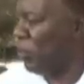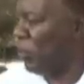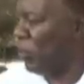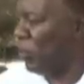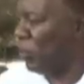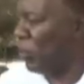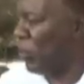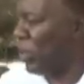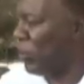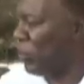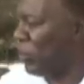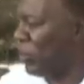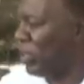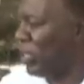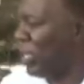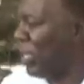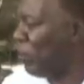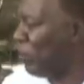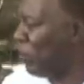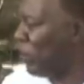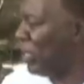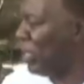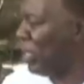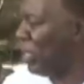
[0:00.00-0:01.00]
about what was
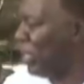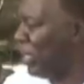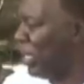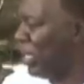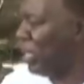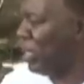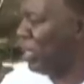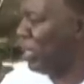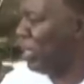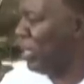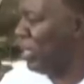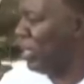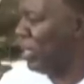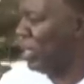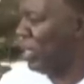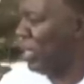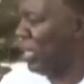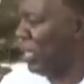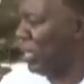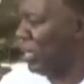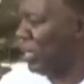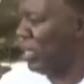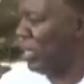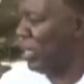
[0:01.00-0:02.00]
happening in that,
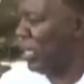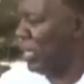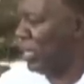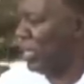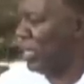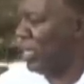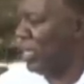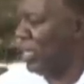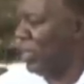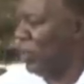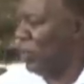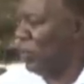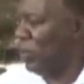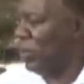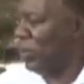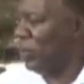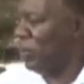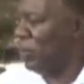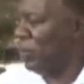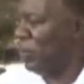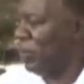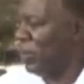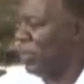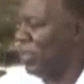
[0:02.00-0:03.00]
that, that
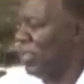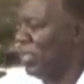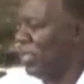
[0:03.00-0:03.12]
area.